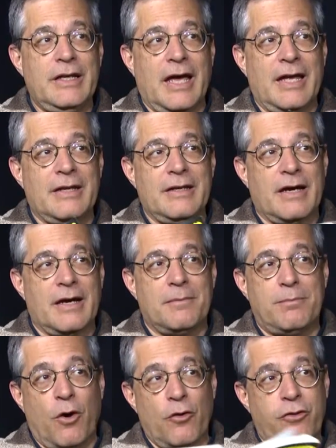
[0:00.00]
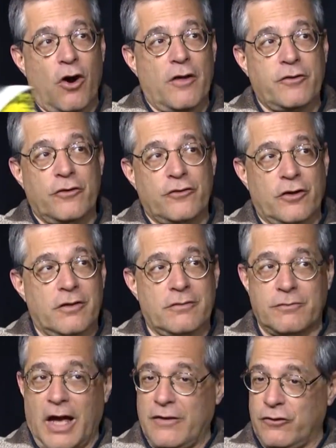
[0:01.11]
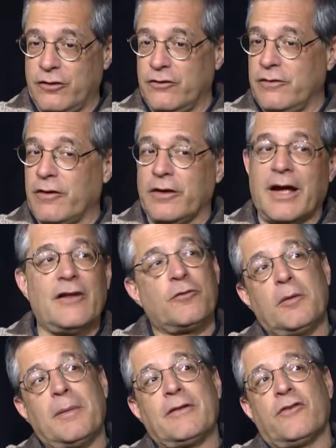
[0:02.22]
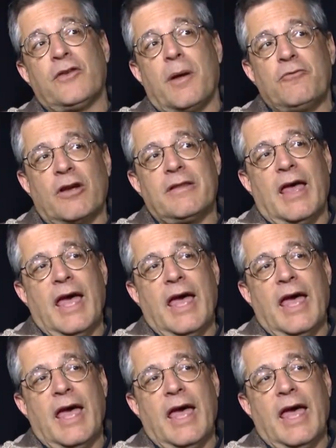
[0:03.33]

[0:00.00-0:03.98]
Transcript: And both authors are, as you can see, very knowledgeable about the subject.